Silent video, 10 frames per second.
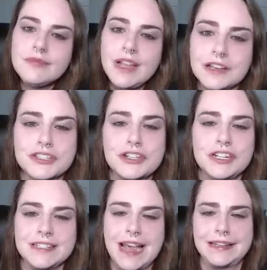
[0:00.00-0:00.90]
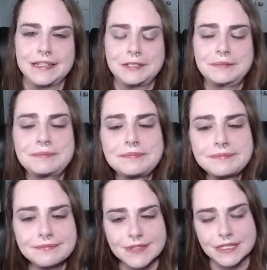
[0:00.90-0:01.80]
I just couldn't take it.
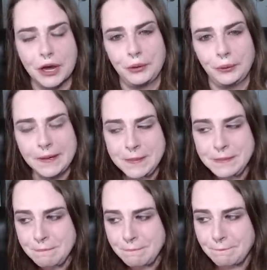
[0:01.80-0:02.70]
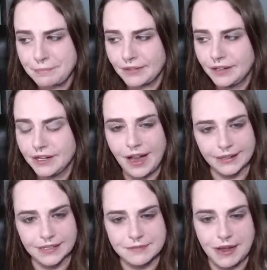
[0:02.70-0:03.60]
So, I
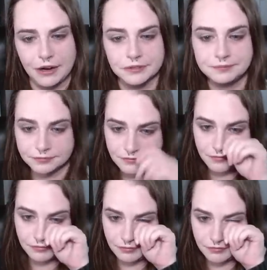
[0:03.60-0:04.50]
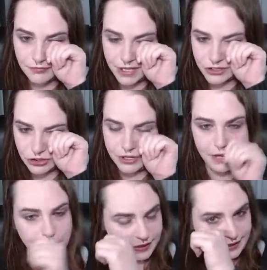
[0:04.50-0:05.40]
kicked him out yesterday
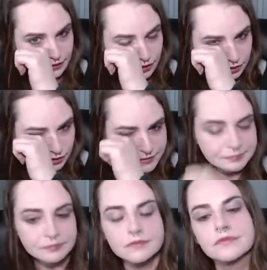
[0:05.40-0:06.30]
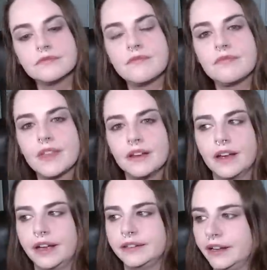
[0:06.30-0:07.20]
morning
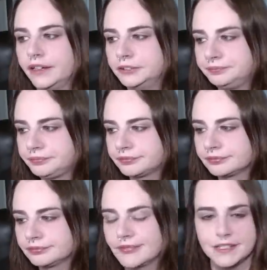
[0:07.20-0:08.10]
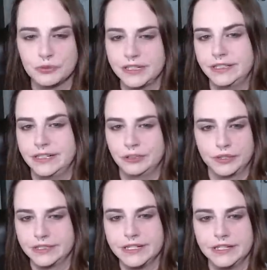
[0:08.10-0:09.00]
and um, it's really,
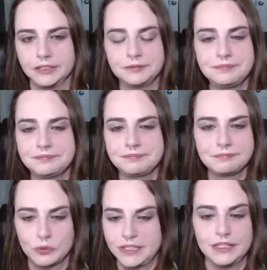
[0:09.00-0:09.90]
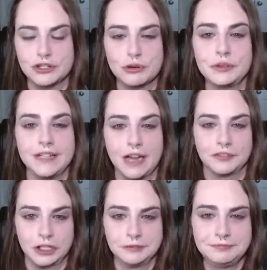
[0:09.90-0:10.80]
really, really, truly
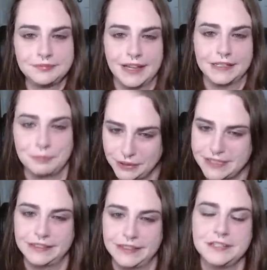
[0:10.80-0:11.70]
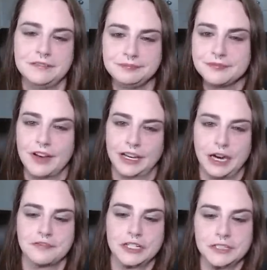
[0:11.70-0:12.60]
over. Like completely fucking
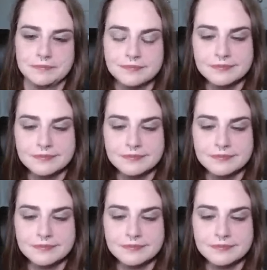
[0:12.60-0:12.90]
over.